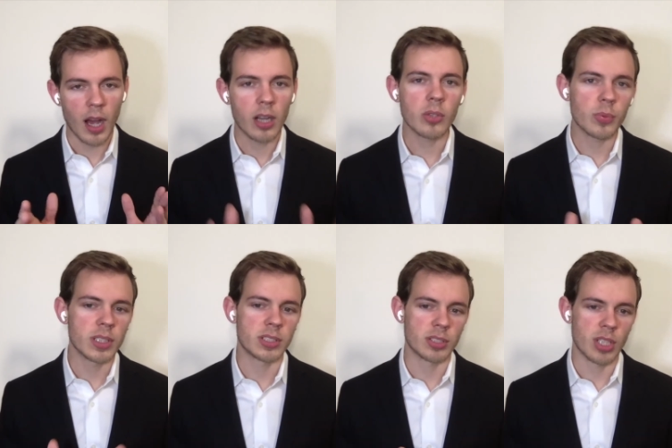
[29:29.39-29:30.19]
our
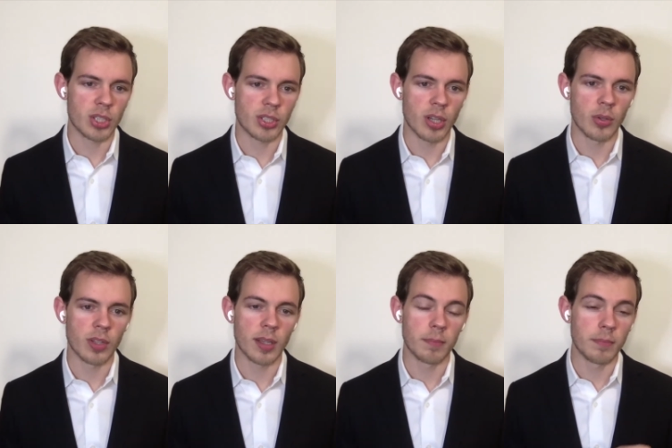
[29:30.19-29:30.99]
research has shown
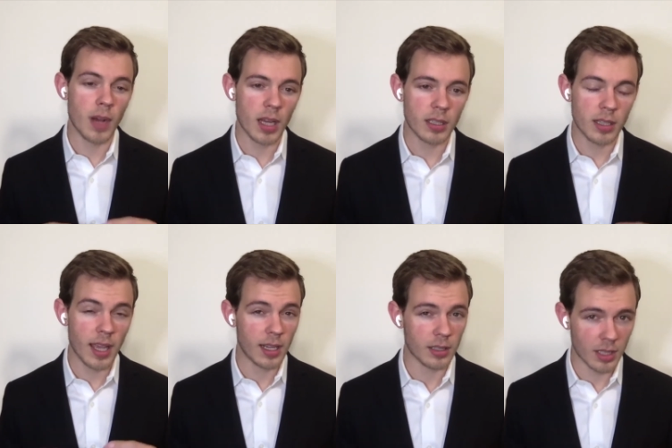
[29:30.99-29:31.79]
that modern
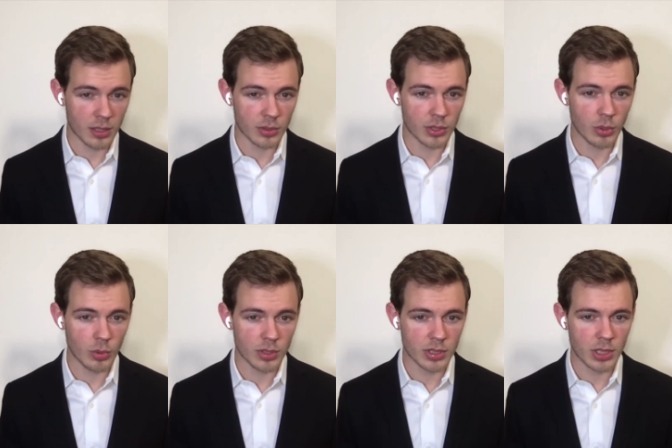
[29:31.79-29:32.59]
analytical
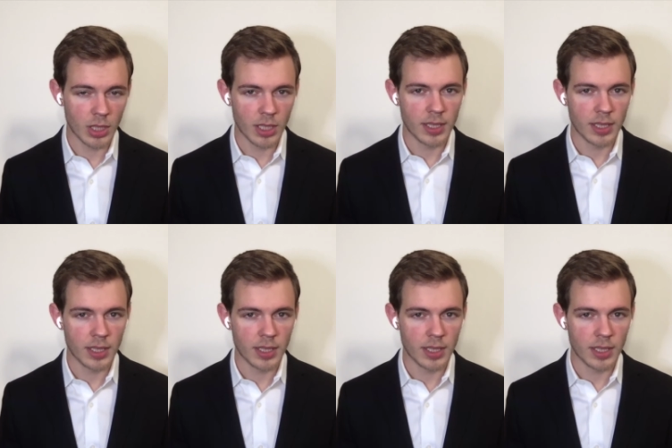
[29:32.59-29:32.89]
tools,